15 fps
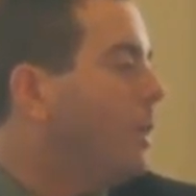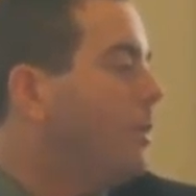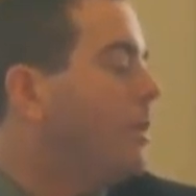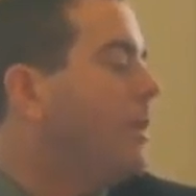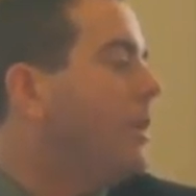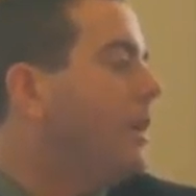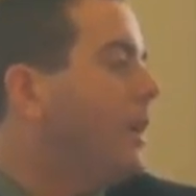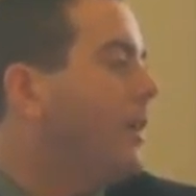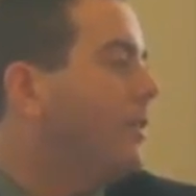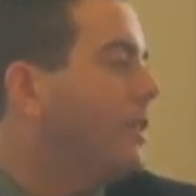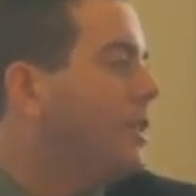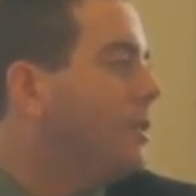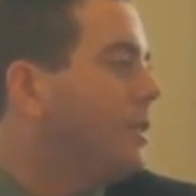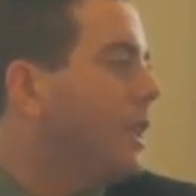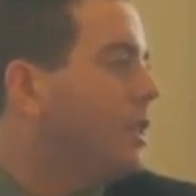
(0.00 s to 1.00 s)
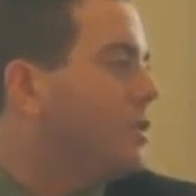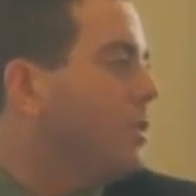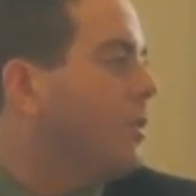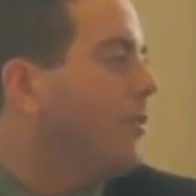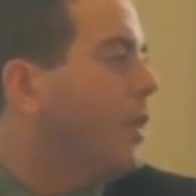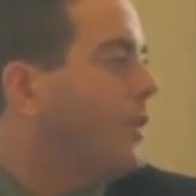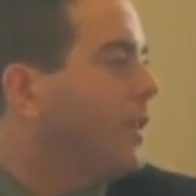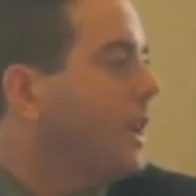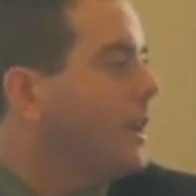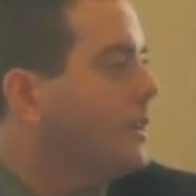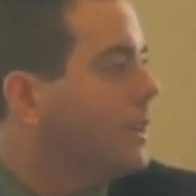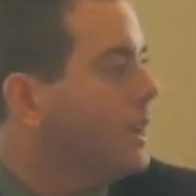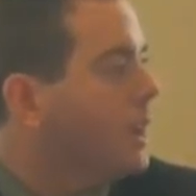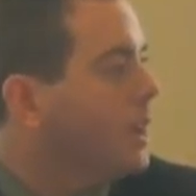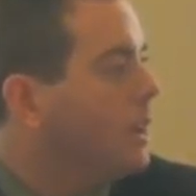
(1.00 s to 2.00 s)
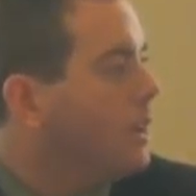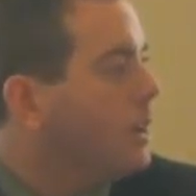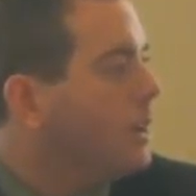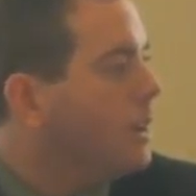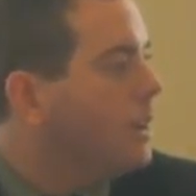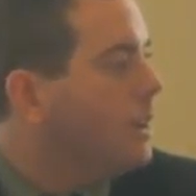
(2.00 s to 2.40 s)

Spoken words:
then we would have to deal with that shortfall at the end of the year.